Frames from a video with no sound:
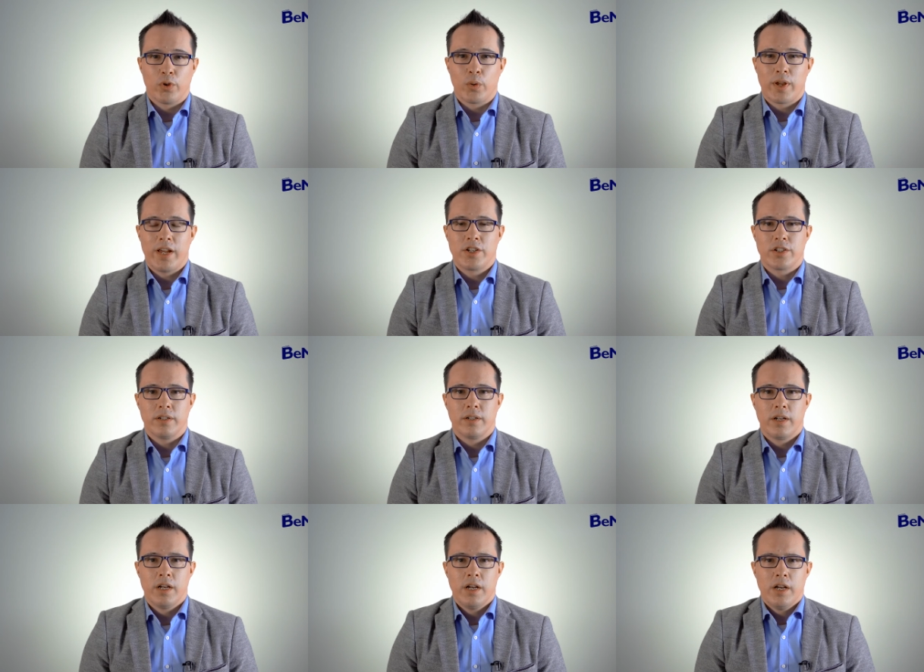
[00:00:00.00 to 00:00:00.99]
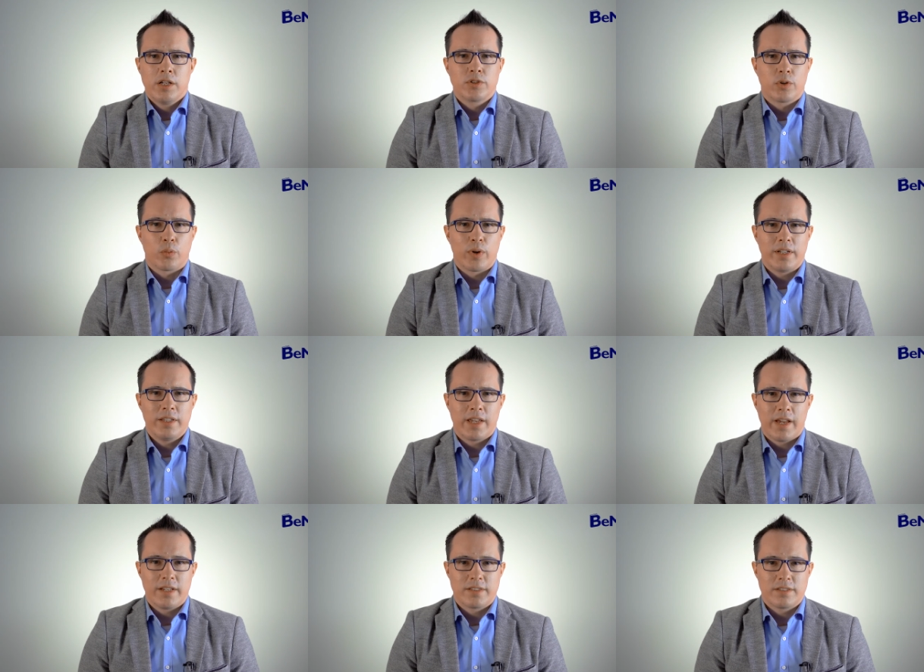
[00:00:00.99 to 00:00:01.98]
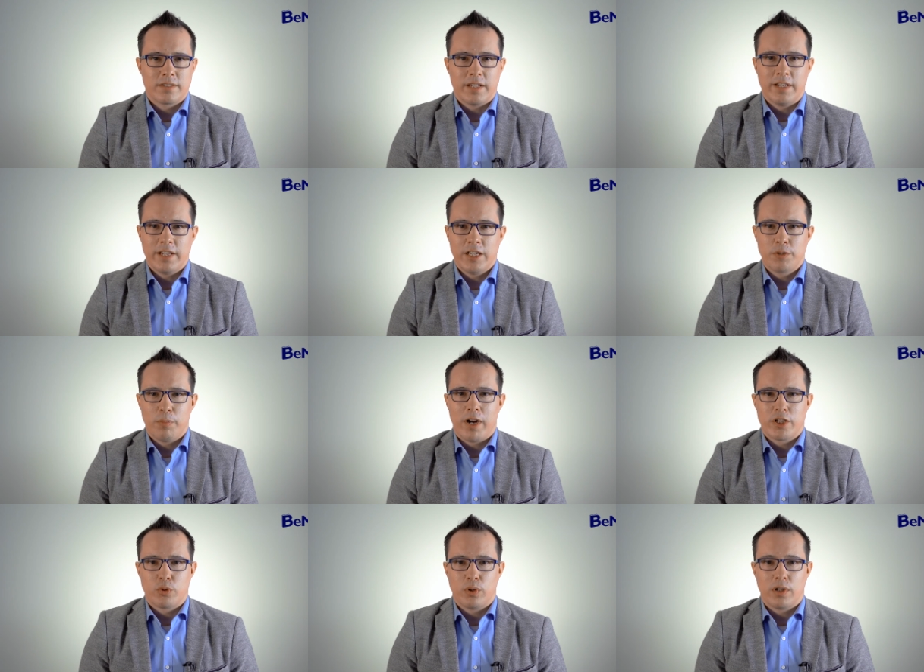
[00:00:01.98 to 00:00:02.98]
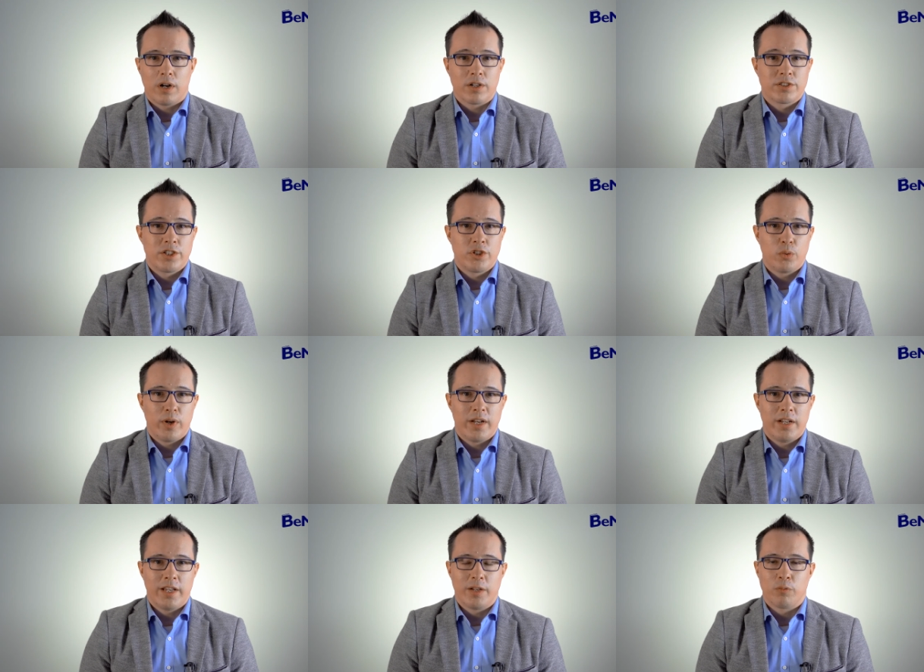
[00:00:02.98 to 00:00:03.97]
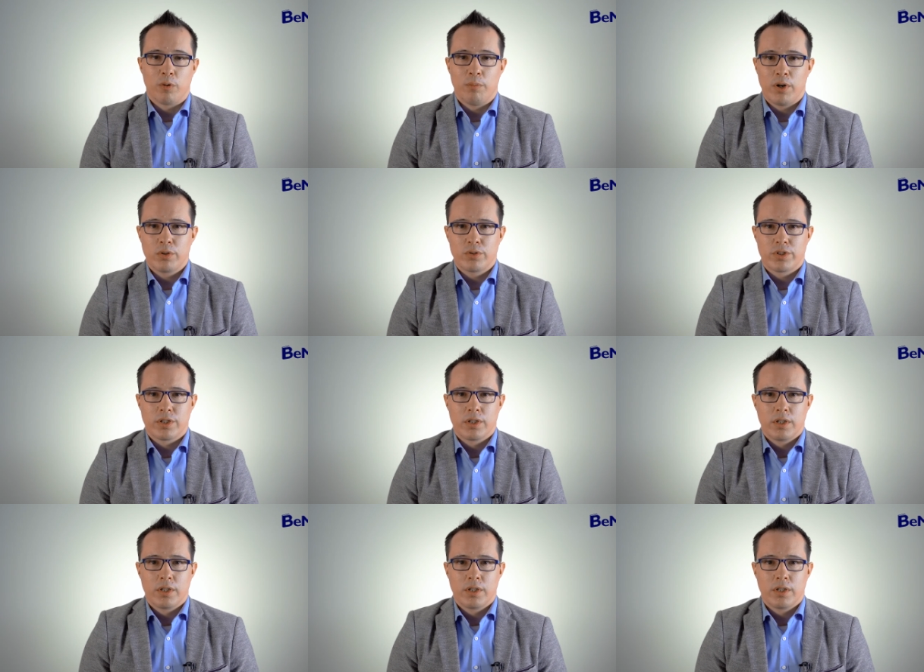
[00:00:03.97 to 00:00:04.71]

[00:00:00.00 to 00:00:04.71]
location, so the written cases in each module are situated in remote,